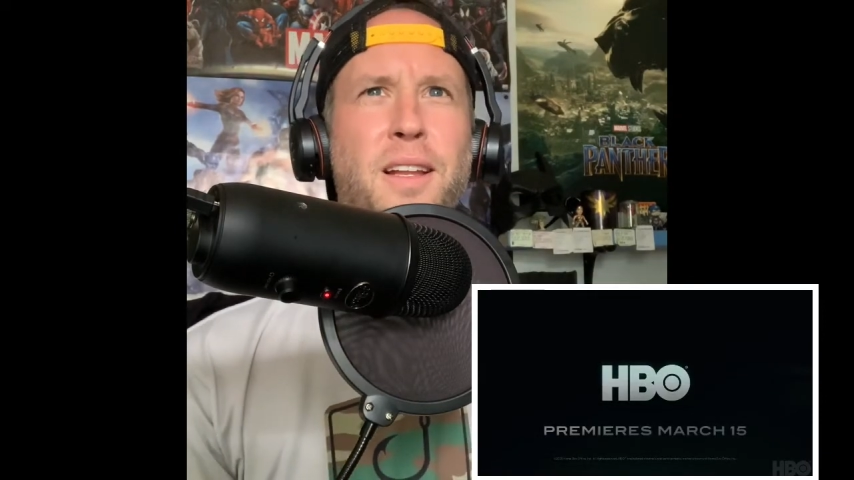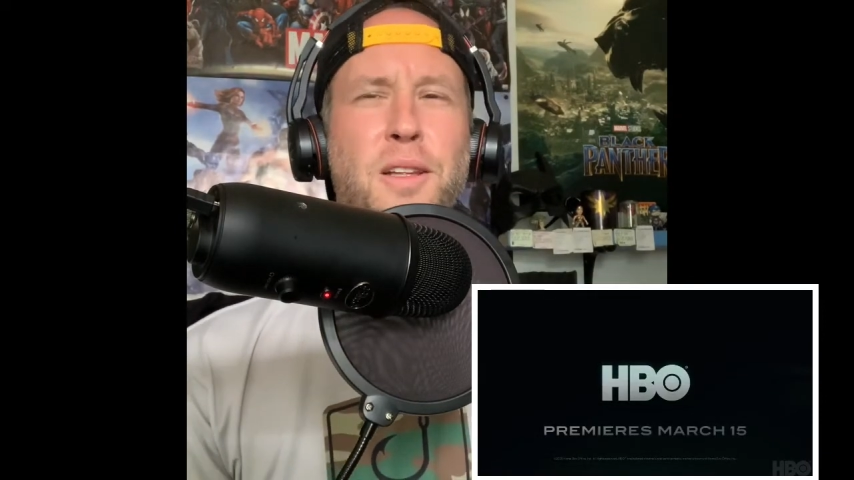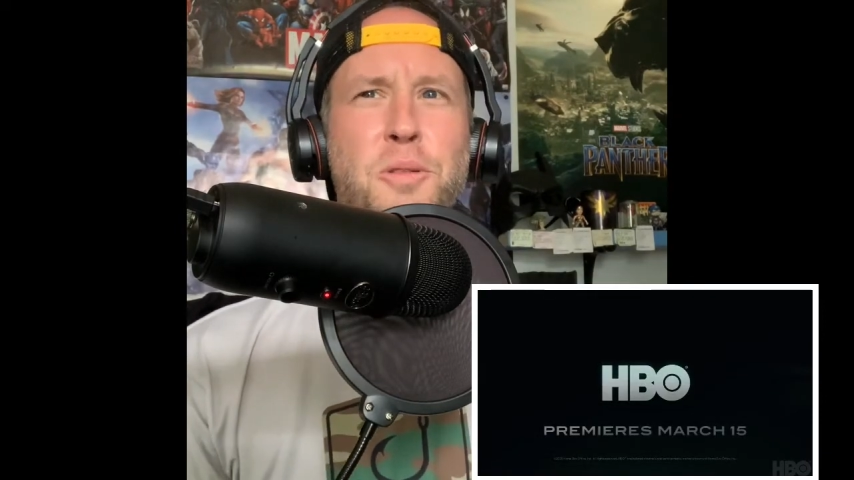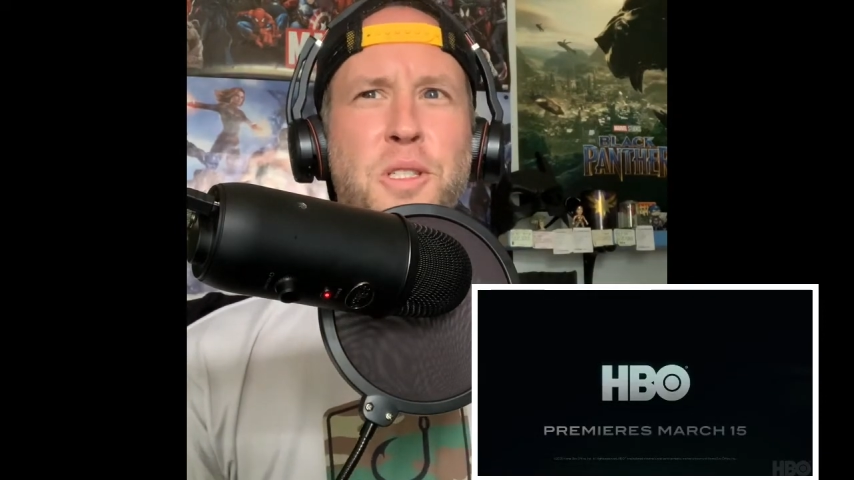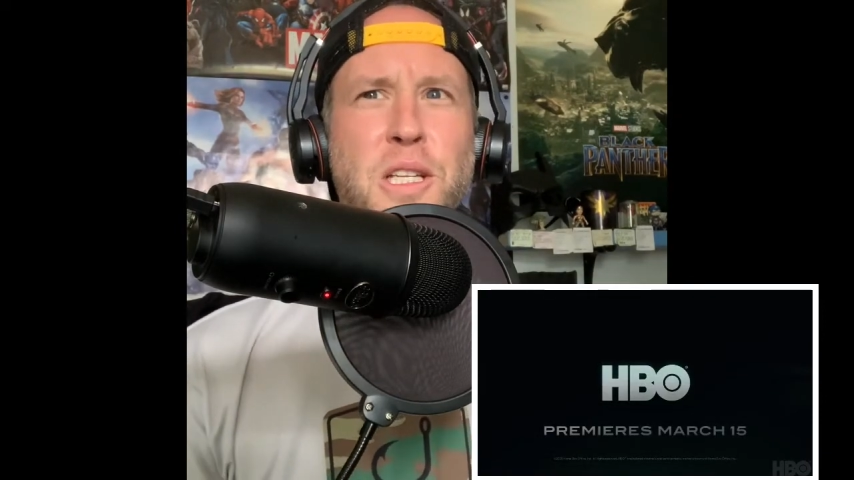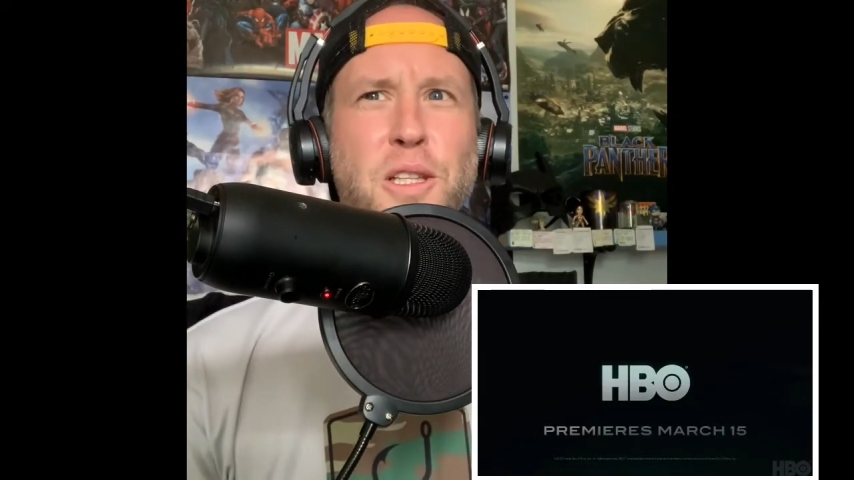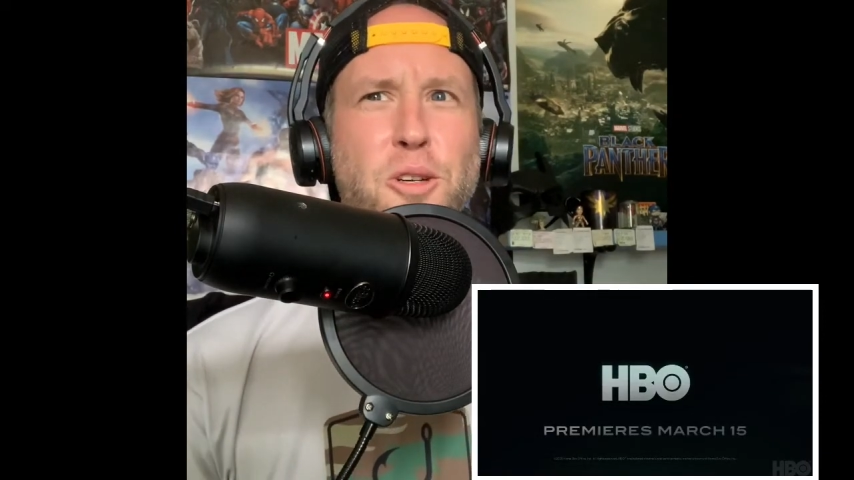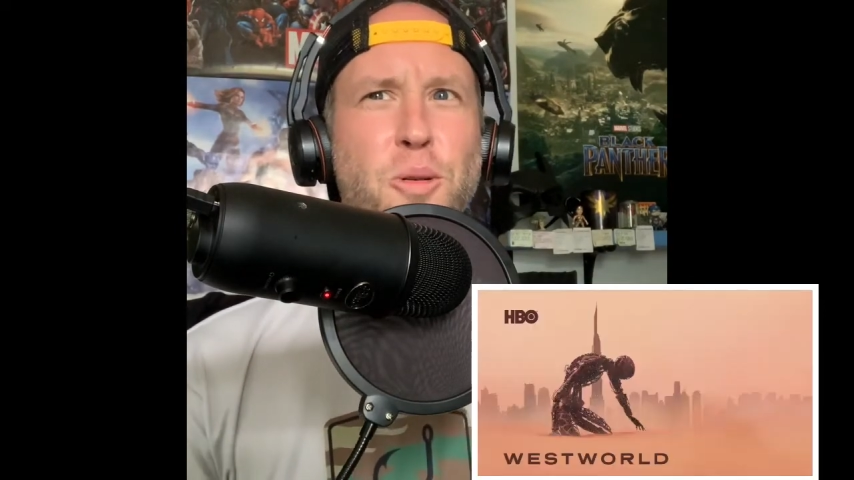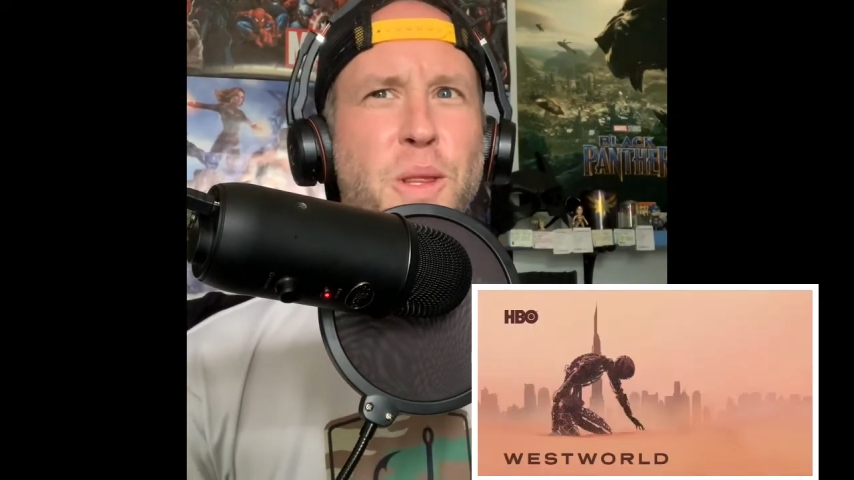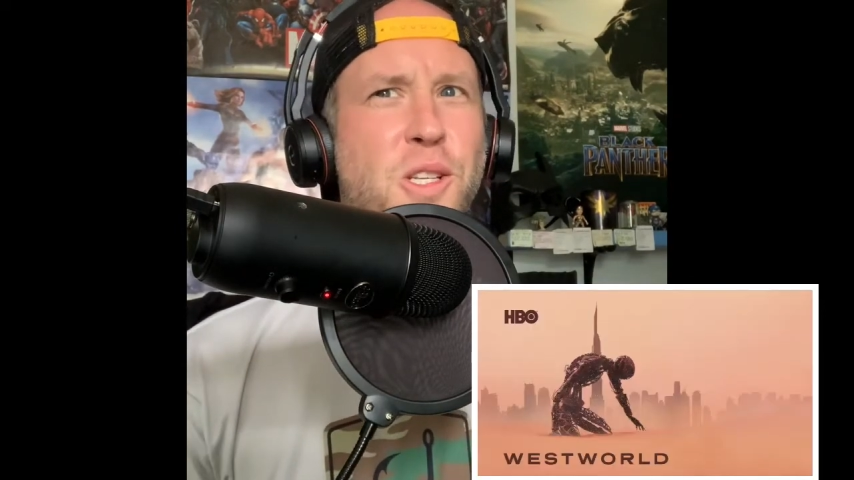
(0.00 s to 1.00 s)
Lucy
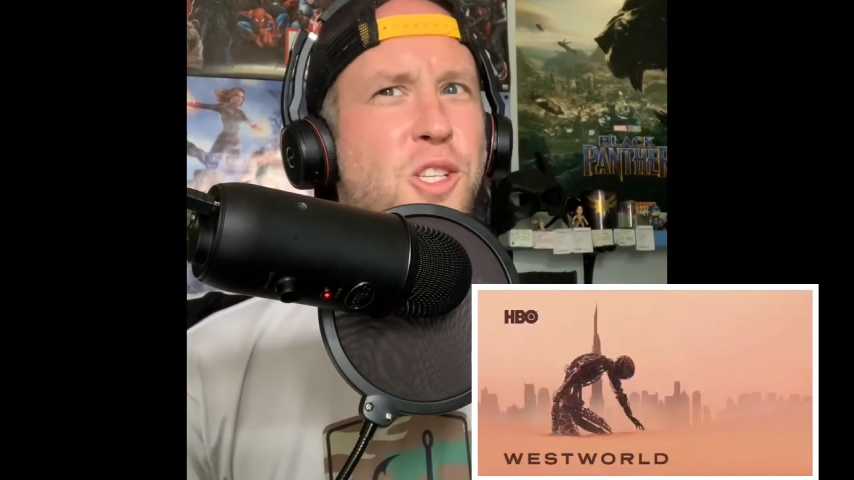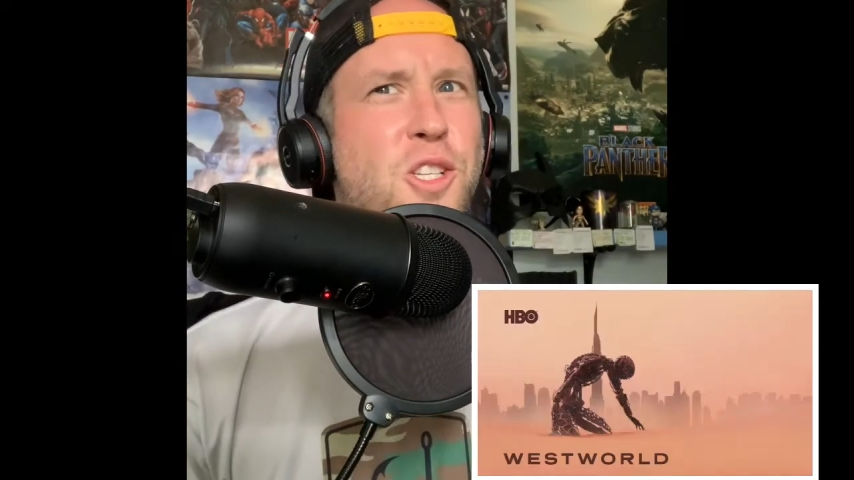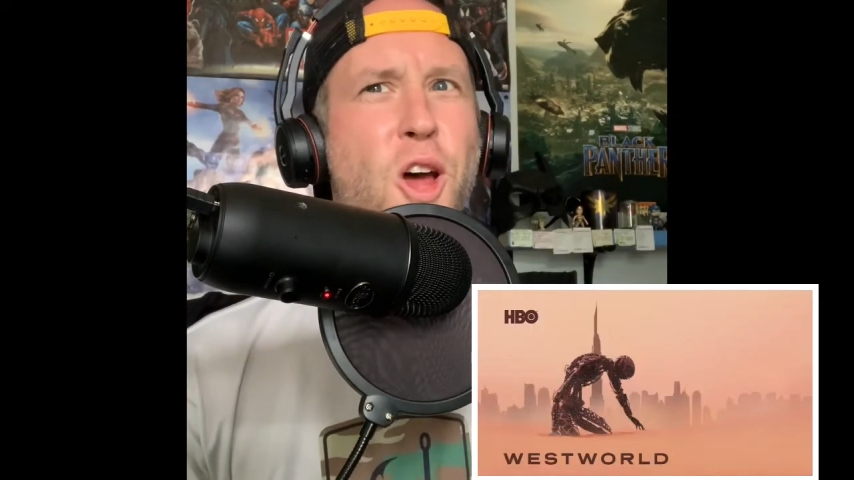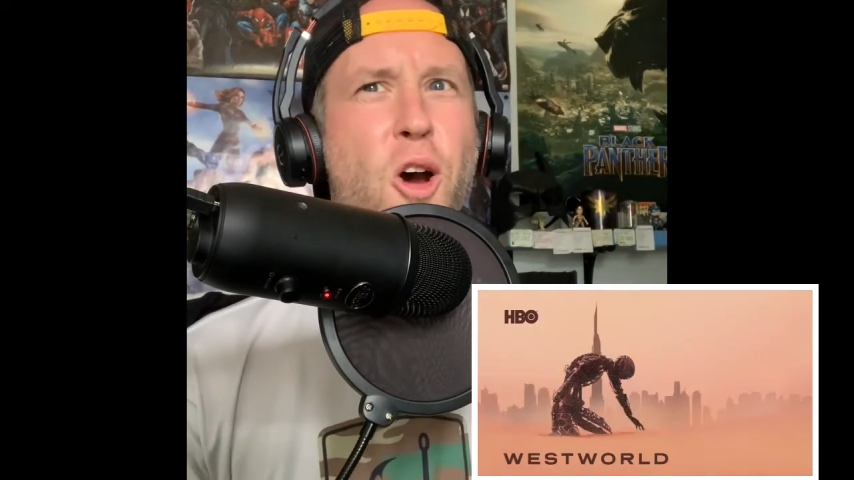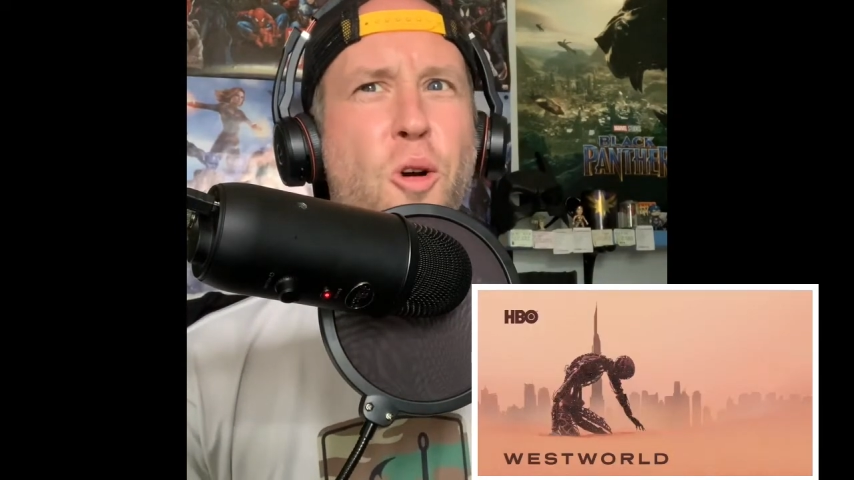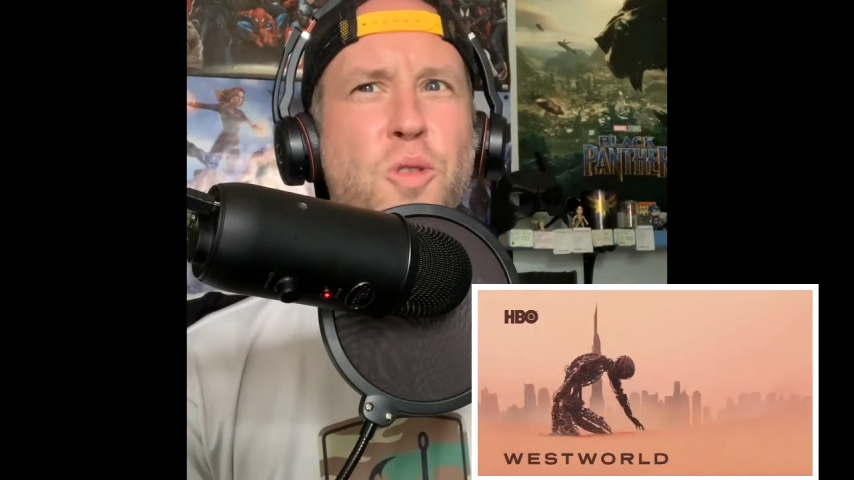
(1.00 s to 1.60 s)
Liu in the snow